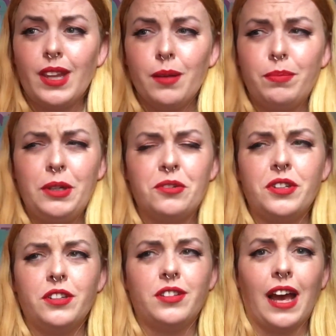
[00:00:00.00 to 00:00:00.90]
Peter
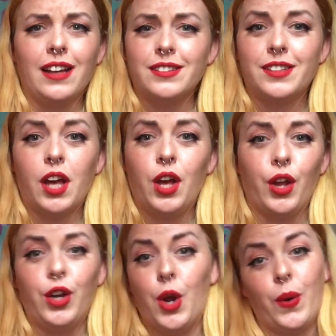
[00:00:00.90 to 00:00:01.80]
Niers has
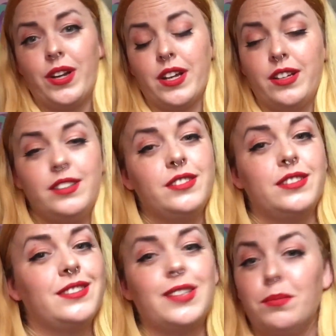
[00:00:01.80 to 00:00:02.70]
no idea.
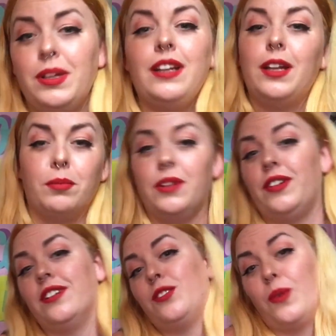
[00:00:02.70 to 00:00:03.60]
He's completely
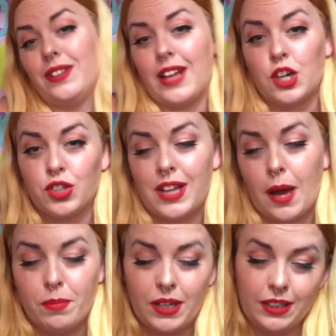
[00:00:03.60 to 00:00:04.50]
oblivious to what is actually happening.